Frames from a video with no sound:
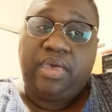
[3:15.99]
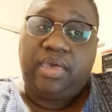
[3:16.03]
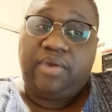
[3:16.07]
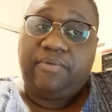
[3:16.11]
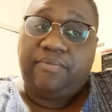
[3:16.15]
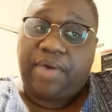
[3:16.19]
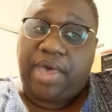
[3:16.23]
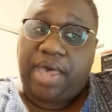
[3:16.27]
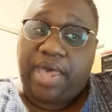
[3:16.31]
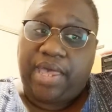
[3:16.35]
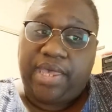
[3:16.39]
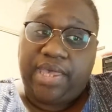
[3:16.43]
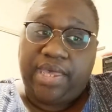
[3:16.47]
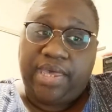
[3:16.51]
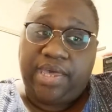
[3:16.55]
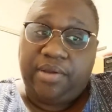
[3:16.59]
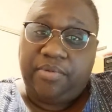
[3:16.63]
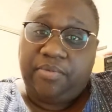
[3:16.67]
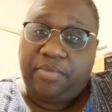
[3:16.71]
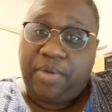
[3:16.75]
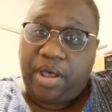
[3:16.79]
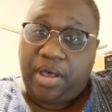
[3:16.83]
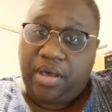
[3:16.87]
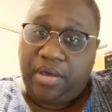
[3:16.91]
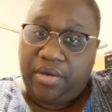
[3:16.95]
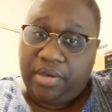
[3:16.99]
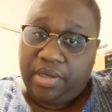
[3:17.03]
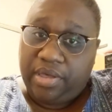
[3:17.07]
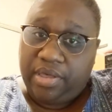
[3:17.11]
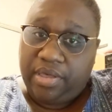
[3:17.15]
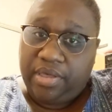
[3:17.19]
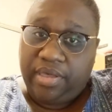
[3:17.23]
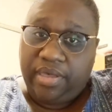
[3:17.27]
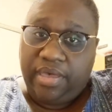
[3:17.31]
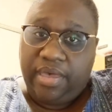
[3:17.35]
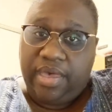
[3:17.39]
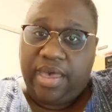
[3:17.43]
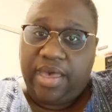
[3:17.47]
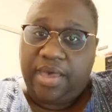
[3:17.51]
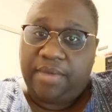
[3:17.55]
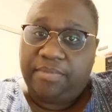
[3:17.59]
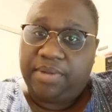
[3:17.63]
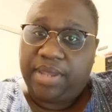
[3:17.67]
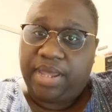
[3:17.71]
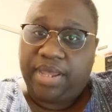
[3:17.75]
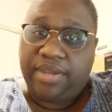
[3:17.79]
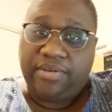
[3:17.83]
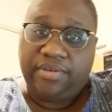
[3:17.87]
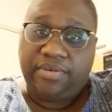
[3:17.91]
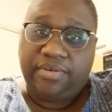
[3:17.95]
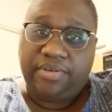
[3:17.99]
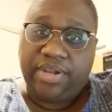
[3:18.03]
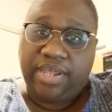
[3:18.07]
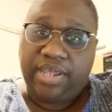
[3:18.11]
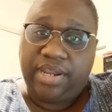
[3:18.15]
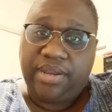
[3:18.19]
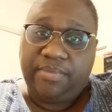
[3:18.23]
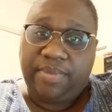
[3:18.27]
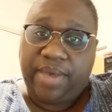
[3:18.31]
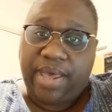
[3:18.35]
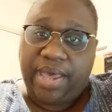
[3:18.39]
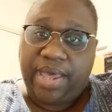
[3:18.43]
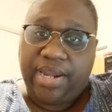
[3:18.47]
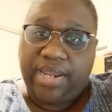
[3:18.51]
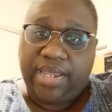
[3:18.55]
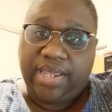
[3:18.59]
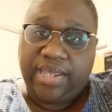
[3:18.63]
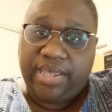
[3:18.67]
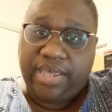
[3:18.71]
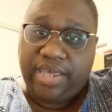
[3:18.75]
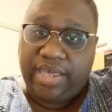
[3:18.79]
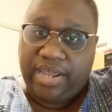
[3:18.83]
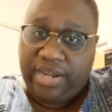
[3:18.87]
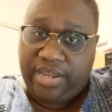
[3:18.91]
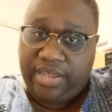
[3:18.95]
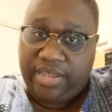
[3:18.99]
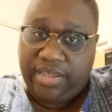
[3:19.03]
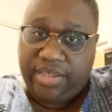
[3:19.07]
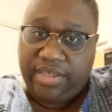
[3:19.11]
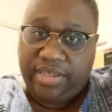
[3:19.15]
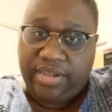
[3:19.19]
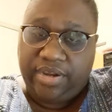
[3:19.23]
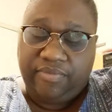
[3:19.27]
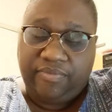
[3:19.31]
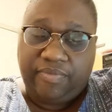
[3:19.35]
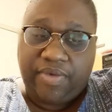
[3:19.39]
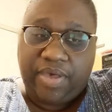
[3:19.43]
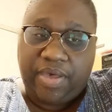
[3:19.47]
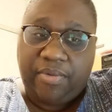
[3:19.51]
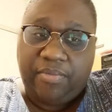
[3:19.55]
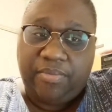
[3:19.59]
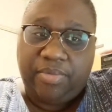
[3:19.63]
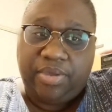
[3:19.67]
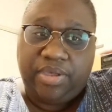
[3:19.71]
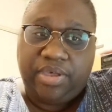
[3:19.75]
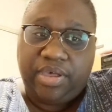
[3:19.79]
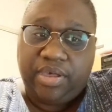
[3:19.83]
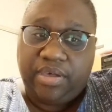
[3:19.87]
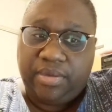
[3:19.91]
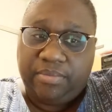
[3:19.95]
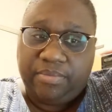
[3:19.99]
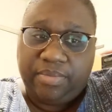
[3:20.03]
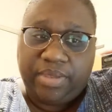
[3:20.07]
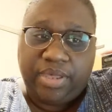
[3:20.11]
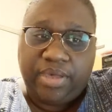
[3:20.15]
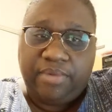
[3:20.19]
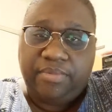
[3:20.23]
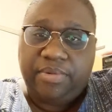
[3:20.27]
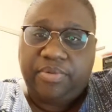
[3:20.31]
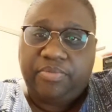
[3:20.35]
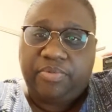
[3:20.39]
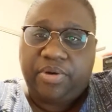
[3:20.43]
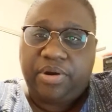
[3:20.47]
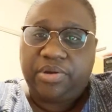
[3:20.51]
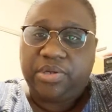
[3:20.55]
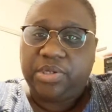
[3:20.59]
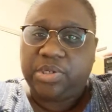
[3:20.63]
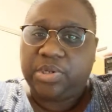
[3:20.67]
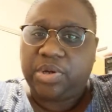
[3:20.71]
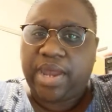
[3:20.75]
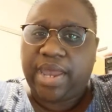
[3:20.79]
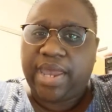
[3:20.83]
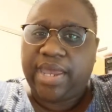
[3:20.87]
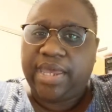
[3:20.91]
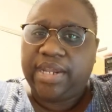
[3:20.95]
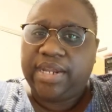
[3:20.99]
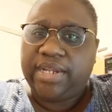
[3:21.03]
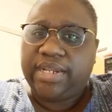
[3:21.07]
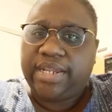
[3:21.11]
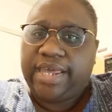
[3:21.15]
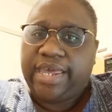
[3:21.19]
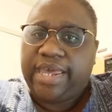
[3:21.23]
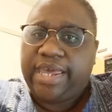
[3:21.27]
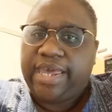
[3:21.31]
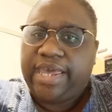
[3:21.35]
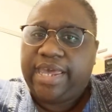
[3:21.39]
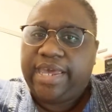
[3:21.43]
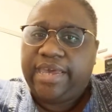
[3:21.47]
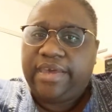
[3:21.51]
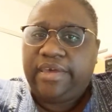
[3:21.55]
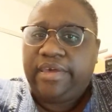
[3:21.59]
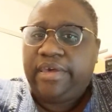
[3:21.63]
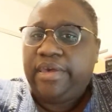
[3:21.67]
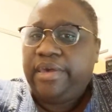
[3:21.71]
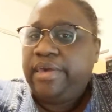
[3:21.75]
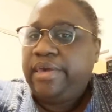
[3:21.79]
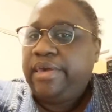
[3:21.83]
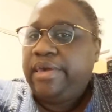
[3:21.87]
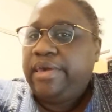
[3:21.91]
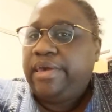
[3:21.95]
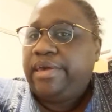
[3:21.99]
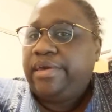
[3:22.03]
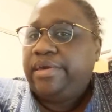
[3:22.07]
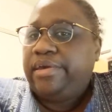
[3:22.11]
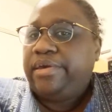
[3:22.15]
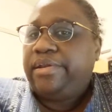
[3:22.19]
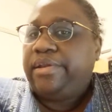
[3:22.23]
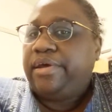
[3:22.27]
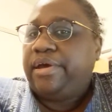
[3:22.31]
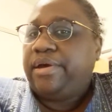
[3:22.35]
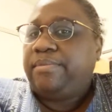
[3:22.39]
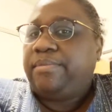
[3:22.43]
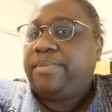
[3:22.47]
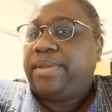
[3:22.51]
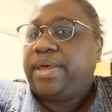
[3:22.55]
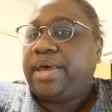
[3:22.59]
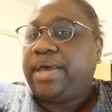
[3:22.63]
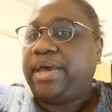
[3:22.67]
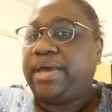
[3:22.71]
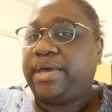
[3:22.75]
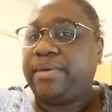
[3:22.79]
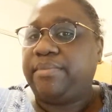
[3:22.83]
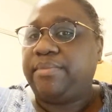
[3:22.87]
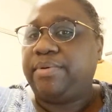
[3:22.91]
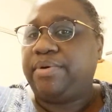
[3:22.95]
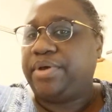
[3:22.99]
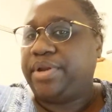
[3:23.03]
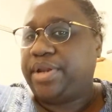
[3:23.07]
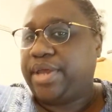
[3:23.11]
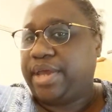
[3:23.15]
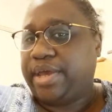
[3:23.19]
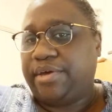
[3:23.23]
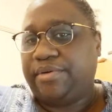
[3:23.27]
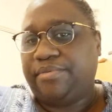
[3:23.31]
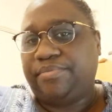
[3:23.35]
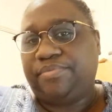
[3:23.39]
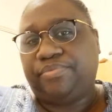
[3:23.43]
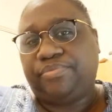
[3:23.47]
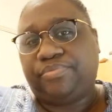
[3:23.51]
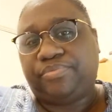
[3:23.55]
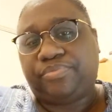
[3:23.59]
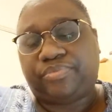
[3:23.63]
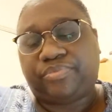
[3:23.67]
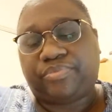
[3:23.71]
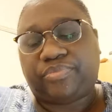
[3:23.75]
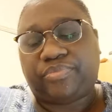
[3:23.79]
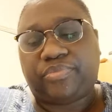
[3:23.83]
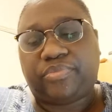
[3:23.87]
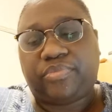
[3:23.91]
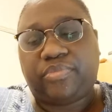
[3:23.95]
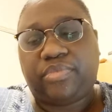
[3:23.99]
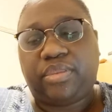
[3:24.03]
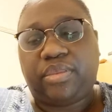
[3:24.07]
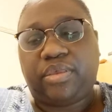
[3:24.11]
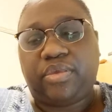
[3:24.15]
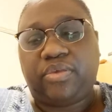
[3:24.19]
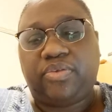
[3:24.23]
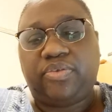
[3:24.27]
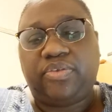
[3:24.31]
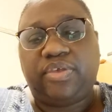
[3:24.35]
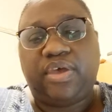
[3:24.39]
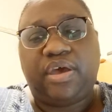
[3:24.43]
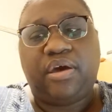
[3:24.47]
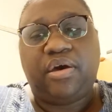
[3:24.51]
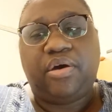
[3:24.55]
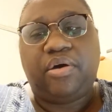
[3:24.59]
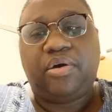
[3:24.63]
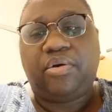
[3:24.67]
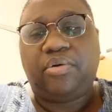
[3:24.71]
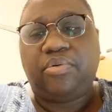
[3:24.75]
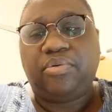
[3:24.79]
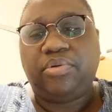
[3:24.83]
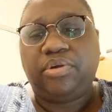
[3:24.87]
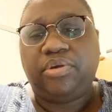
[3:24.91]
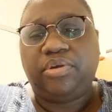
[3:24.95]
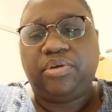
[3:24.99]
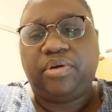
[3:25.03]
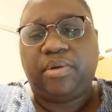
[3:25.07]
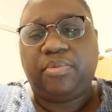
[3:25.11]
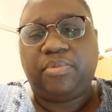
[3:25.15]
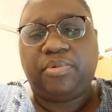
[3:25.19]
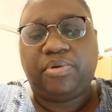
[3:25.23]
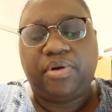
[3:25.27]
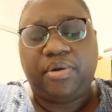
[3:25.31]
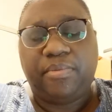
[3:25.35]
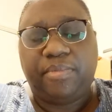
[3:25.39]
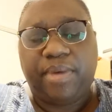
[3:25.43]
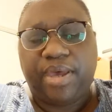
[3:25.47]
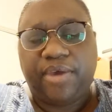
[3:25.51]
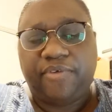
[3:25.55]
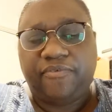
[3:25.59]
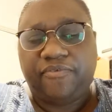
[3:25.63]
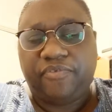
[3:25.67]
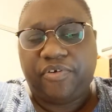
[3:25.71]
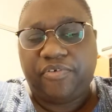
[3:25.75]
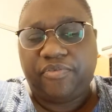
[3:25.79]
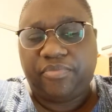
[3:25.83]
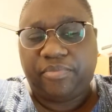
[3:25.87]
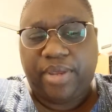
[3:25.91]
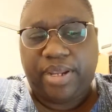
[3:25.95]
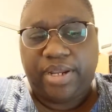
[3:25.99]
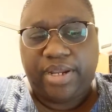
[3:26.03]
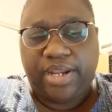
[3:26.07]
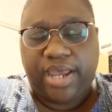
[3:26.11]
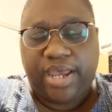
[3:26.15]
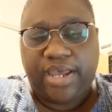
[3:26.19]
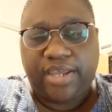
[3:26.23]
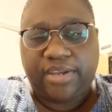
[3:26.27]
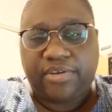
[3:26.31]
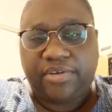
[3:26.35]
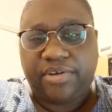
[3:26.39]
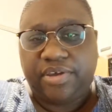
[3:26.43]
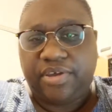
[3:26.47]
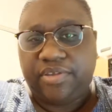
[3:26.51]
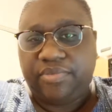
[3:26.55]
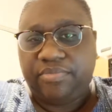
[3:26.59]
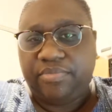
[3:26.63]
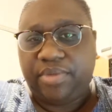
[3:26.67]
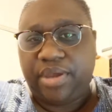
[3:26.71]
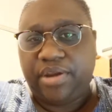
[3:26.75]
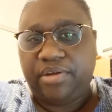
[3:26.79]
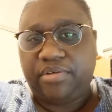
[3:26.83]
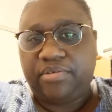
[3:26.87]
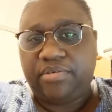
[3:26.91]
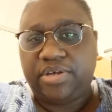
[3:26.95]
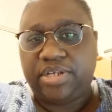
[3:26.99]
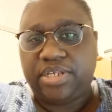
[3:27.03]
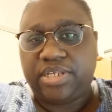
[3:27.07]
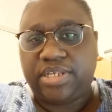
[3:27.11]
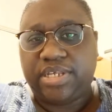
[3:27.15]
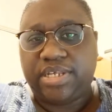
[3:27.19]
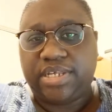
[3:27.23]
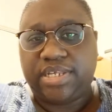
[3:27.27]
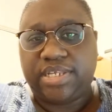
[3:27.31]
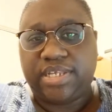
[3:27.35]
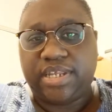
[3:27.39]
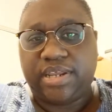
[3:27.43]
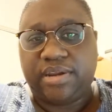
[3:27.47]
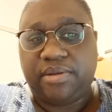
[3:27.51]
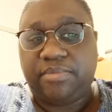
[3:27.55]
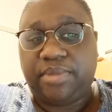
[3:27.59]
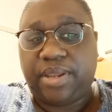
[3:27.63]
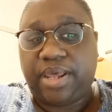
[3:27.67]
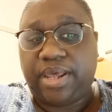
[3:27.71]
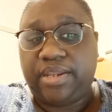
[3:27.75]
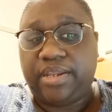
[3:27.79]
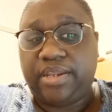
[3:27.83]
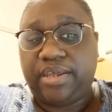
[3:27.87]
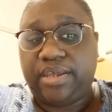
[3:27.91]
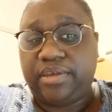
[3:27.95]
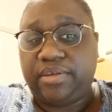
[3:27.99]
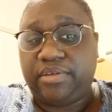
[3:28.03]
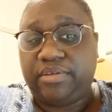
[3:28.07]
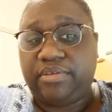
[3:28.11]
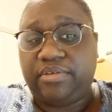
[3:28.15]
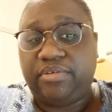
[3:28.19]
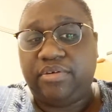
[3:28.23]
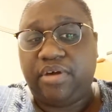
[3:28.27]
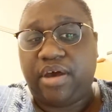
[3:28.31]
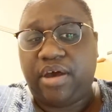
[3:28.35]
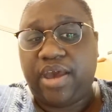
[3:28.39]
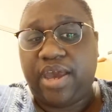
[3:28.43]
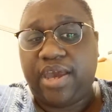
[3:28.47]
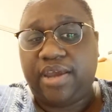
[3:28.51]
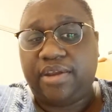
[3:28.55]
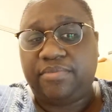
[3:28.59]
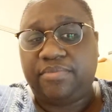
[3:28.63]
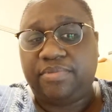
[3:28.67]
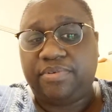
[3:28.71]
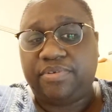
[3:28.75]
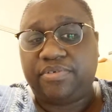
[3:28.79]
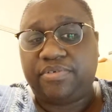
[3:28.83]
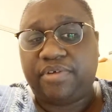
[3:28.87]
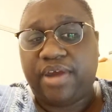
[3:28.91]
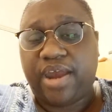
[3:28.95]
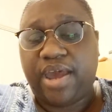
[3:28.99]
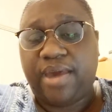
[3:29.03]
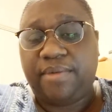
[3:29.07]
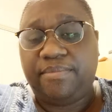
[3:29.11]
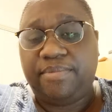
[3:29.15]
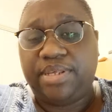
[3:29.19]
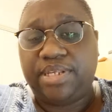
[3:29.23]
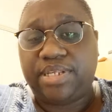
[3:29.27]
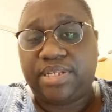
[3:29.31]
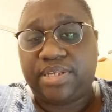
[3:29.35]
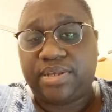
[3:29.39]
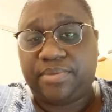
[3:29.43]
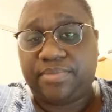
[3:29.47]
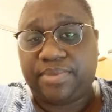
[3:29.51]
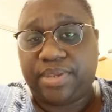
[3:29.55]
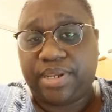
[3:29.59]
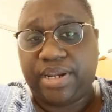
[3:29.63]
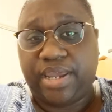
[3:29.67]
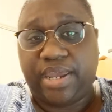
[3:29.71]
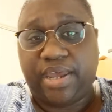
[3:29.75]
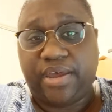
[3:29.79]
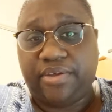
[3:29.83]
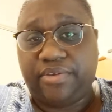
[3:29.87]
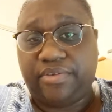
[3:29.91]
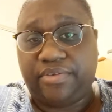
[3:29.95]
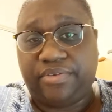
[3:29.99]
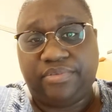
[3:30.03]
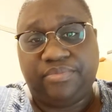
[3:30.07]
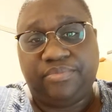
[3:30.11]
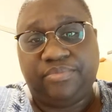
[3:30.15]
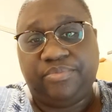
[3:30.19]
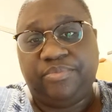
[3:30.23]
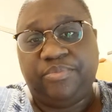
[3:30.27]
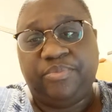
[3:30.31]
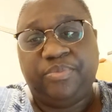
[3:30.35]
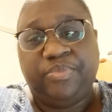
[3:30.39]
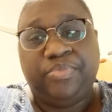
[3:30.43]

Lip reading: If I can't walk, I'm not doing anybody any good. If I'm coming to work dragging a leg, I'm like, come on now. So, I'm going back and forth with my doctor and his medical assistant. I'm like, look, you all have to prescribe me something else.